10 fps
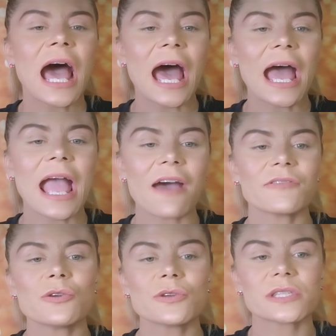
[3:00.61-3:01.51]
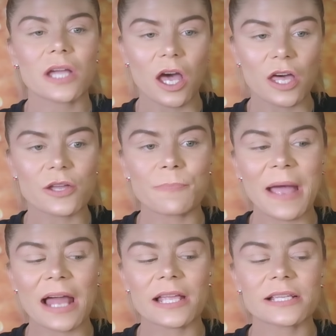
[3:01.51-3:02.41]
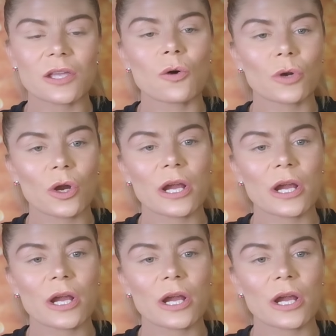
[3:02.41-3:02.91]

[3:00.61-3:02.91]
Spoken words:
I have used other palettes on